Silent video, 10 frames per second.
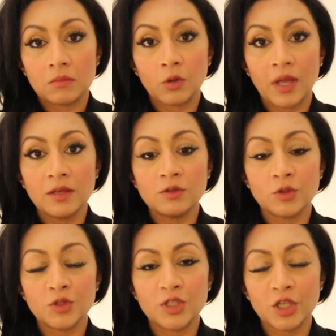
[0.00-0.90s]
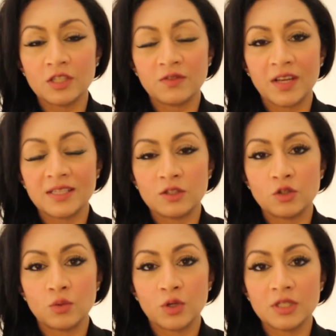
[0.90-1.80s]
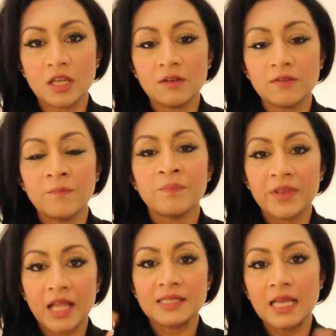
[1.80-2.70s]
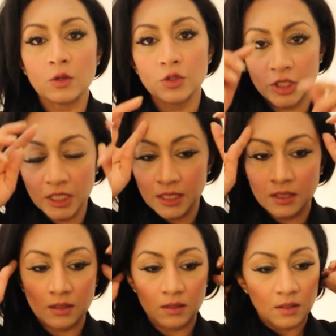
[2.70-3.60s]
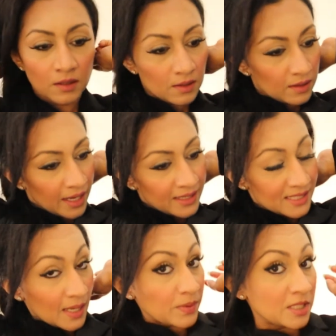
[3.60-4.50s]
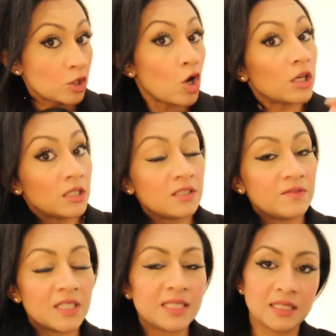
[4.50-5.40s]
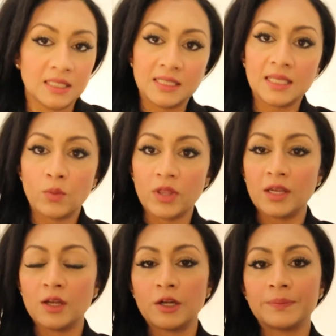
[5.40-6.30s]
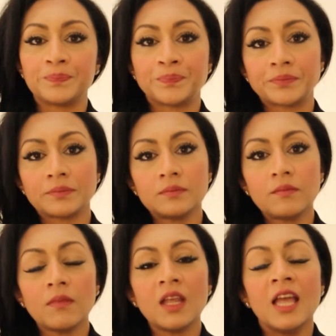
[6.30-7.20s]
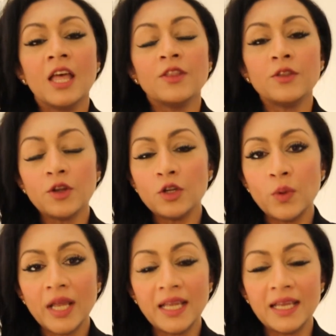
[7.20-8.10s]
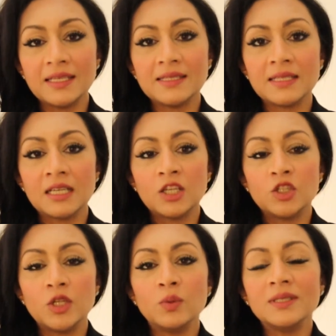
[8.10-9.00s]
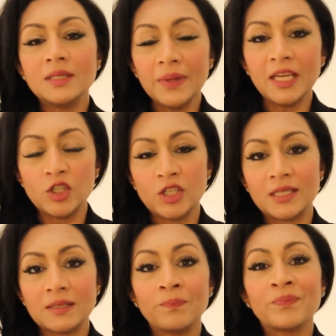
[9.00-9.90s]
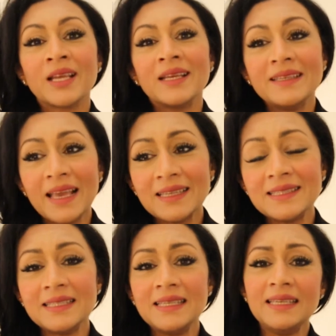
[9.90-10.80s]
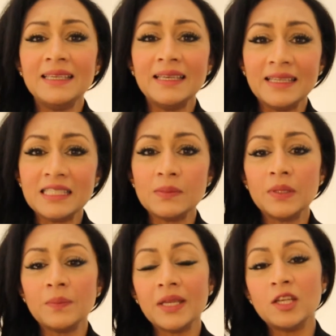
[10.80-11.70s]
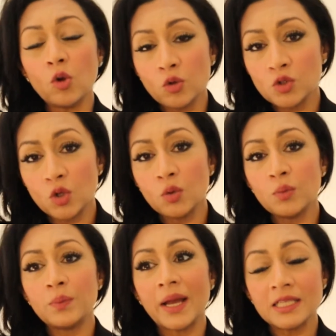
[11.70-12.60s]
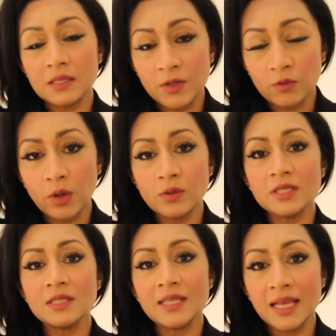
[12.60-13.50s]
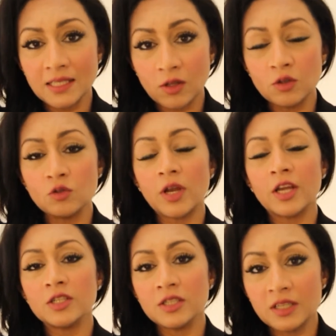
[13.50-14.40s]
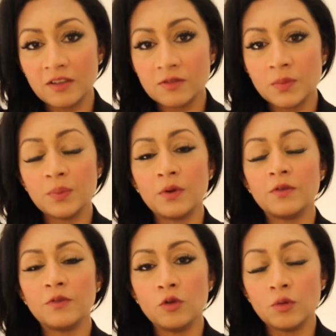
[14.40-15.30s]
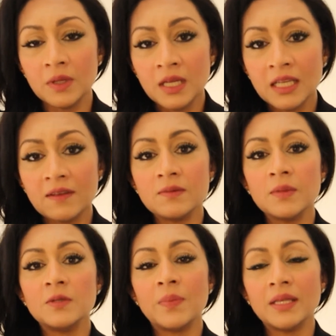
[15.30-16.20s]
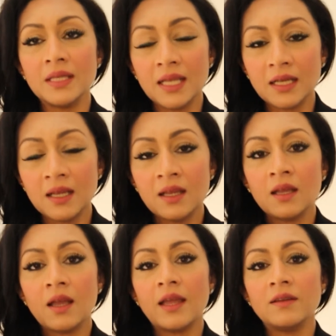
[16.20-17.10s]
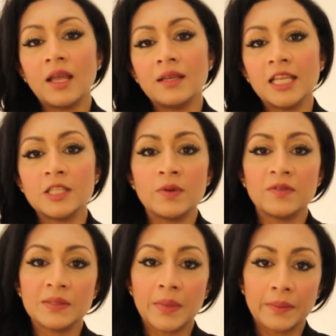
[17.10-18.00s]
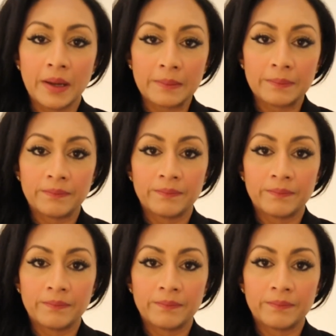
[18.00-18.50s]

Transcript: Okay, so she justifies it to herself. That's how she accepts the cognitive dissonance within her. The third way is she will diminish it. Yes, he hits me, but he also buys me roses, takes out the trash, gives me perfume, gives me spending, and lets me visit my mom.